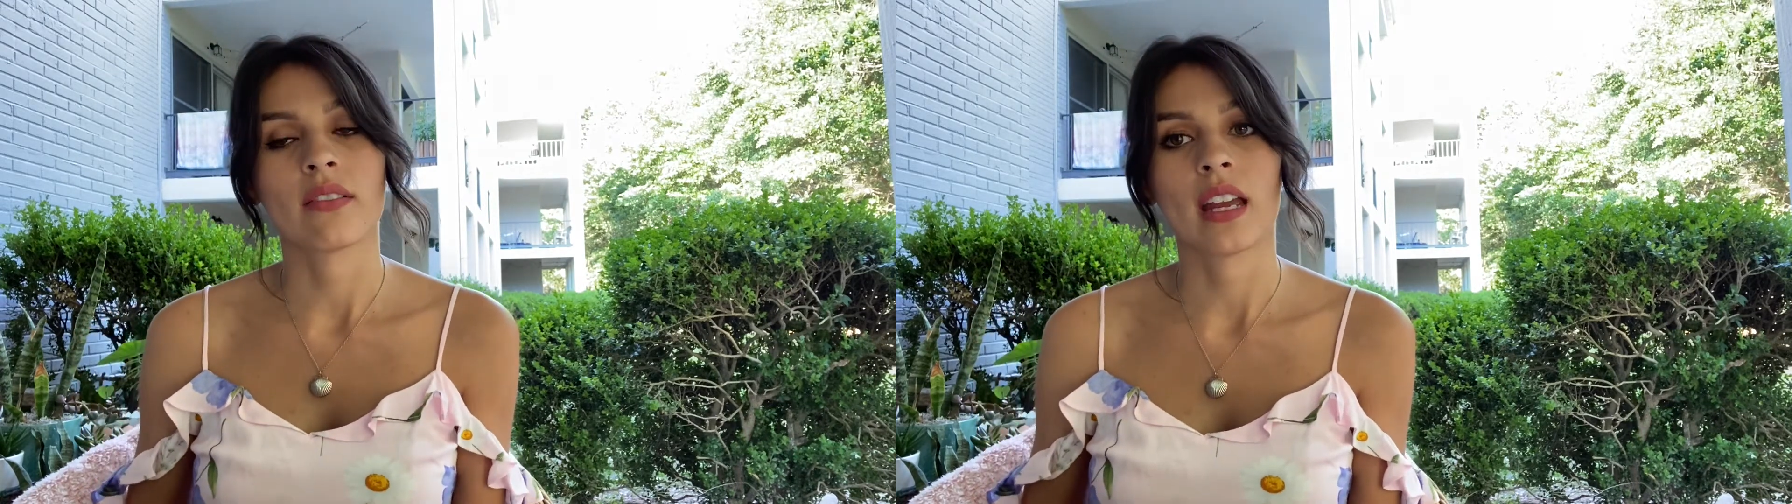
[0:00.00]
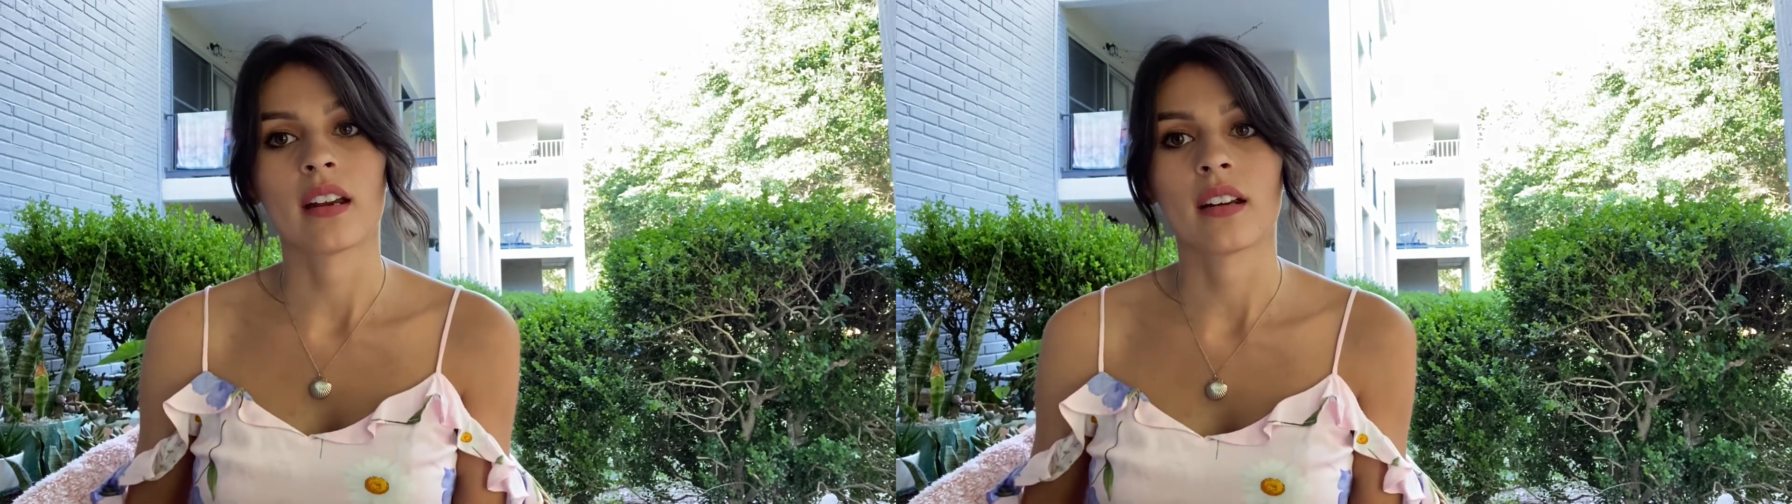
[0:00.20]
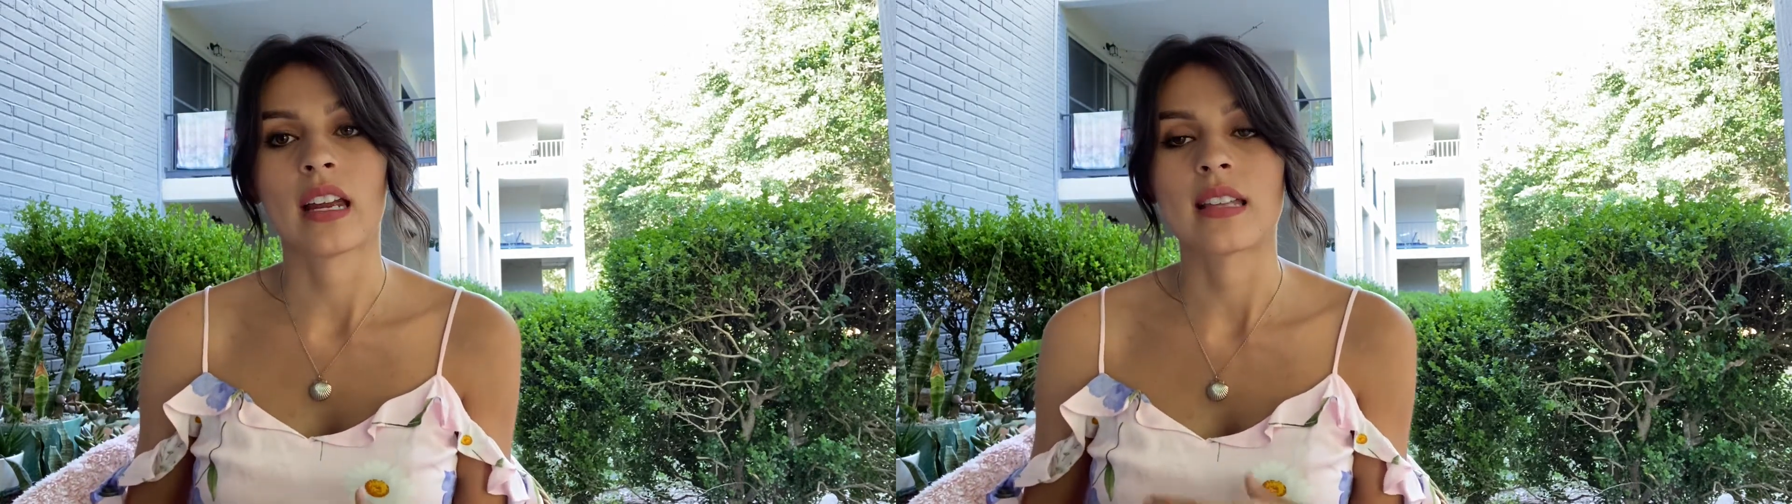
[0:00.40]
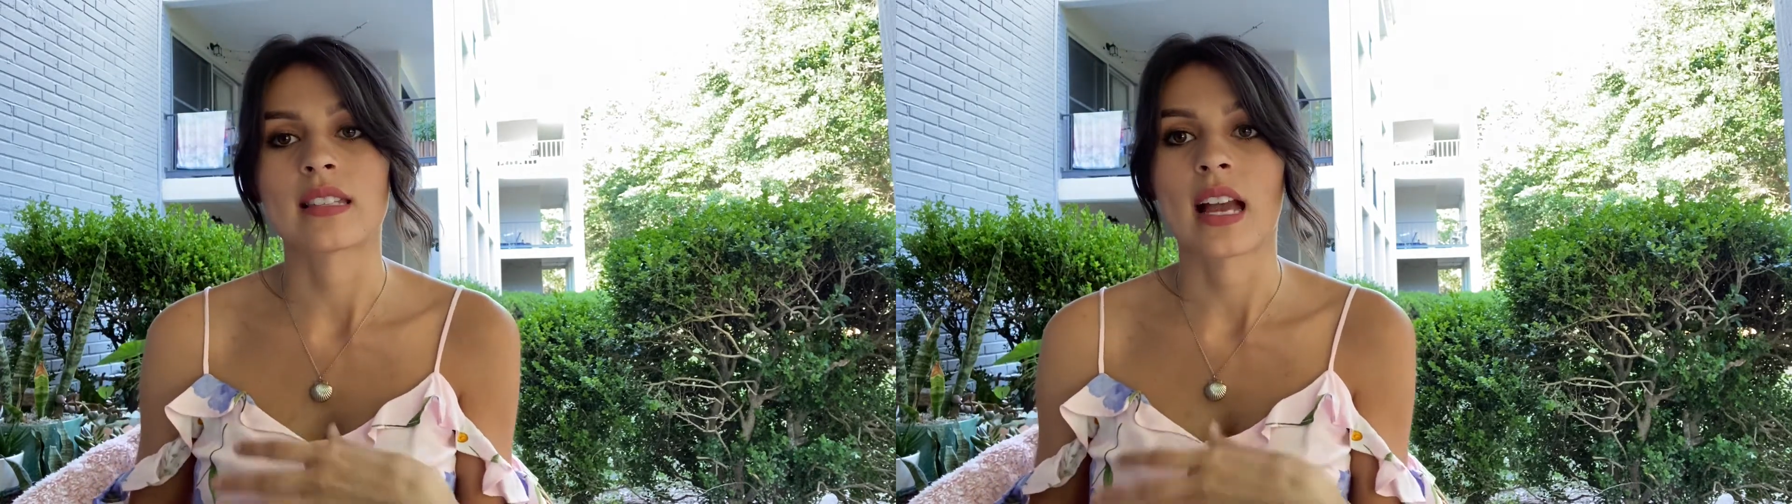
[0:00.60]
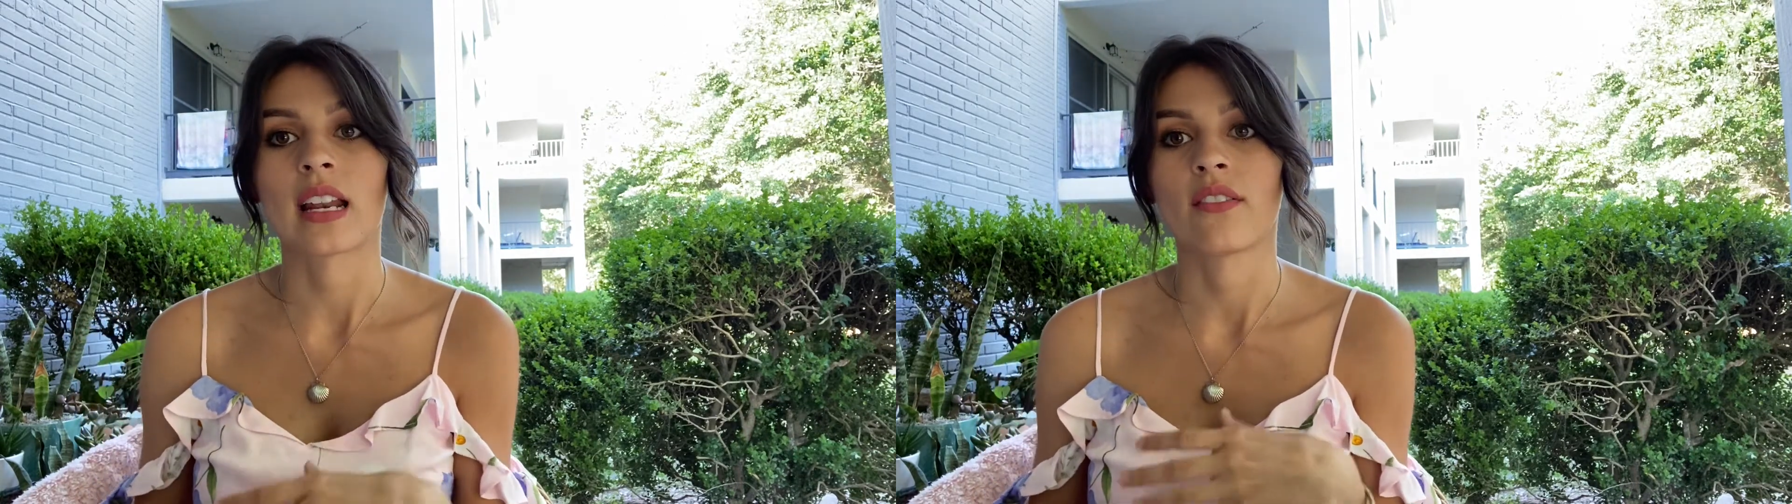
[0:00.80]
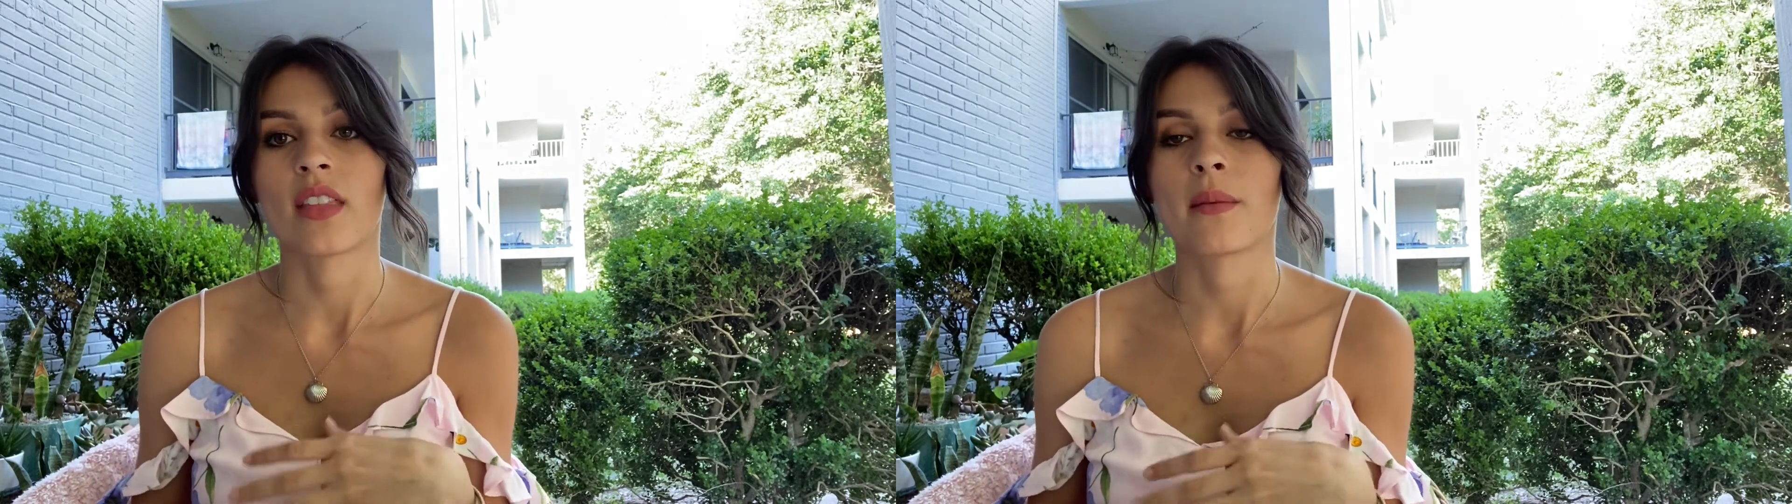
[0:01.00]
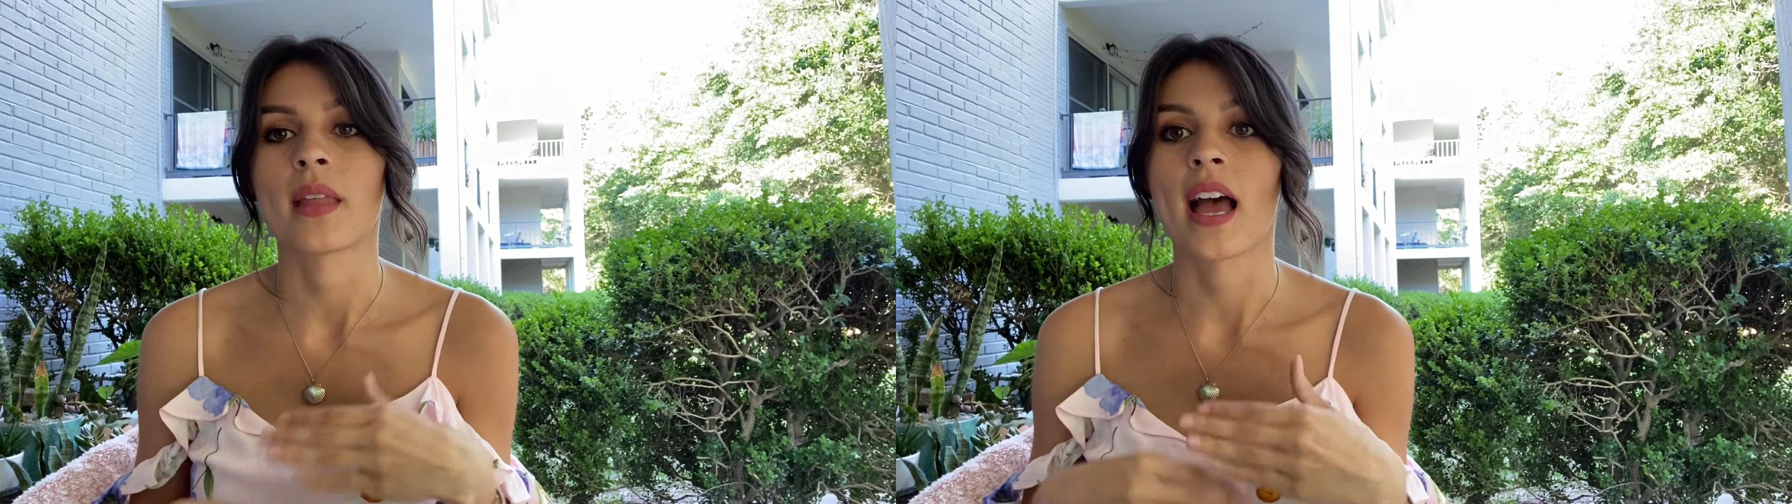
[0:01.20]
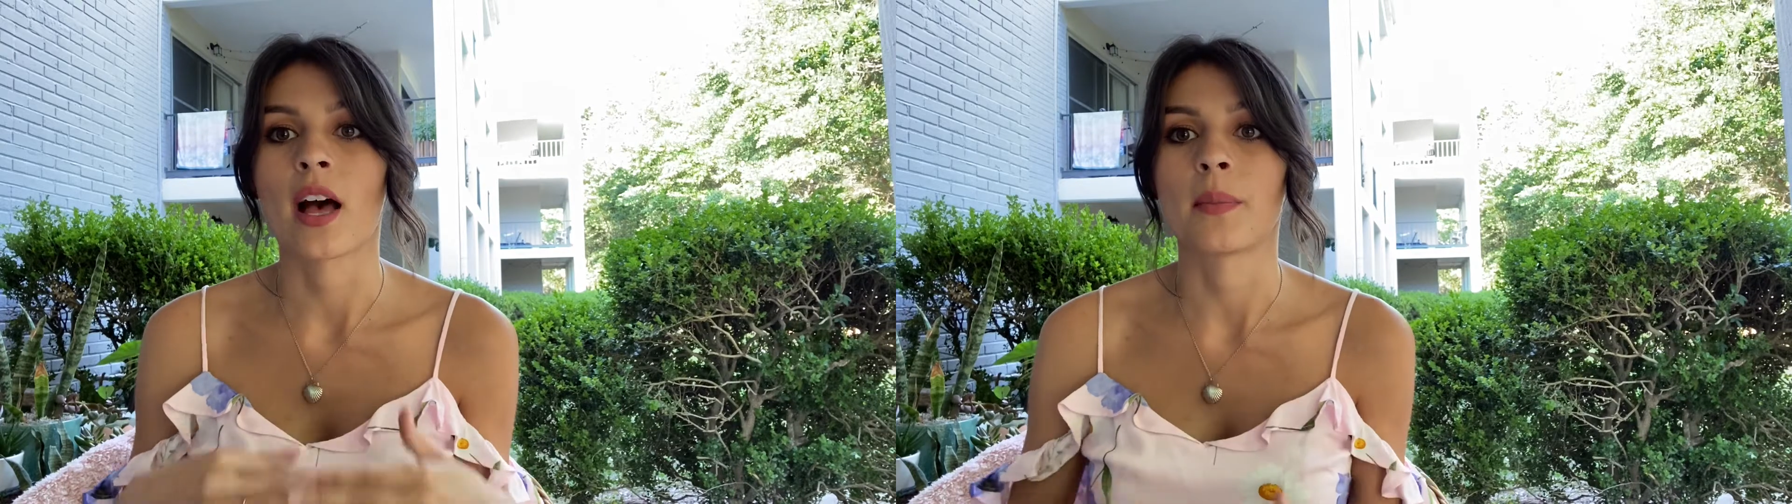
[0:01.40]
air inside of them
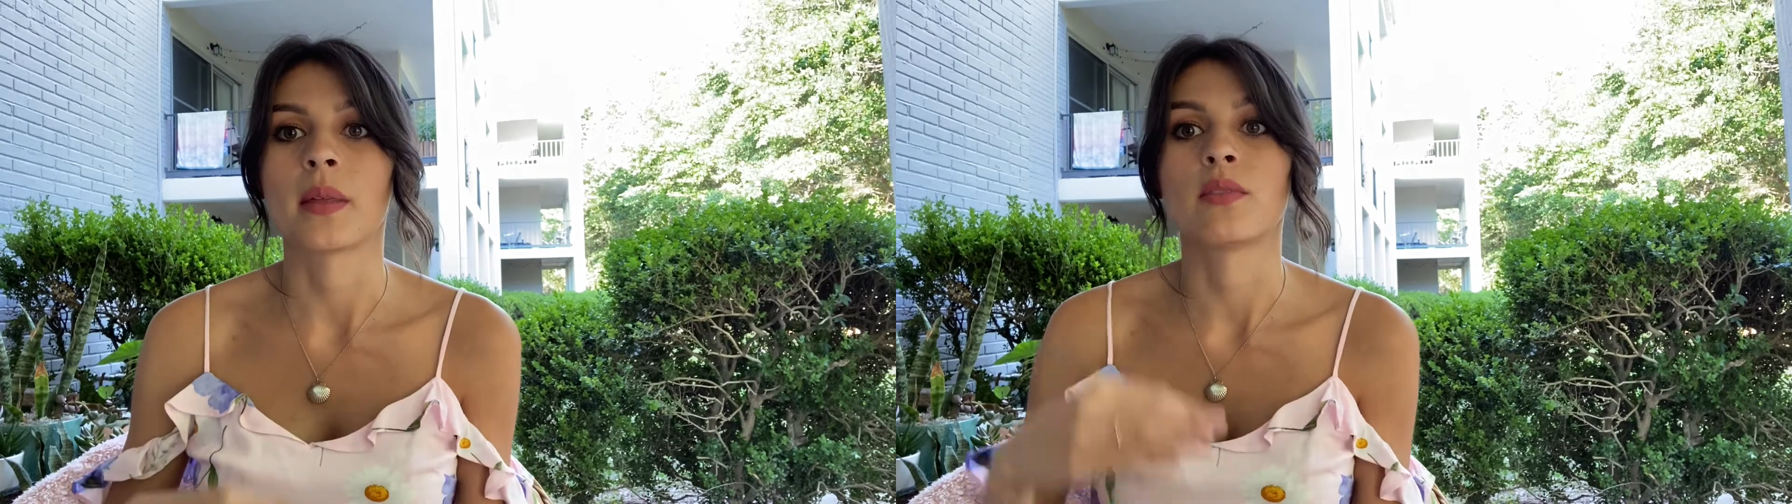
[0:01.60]
that help them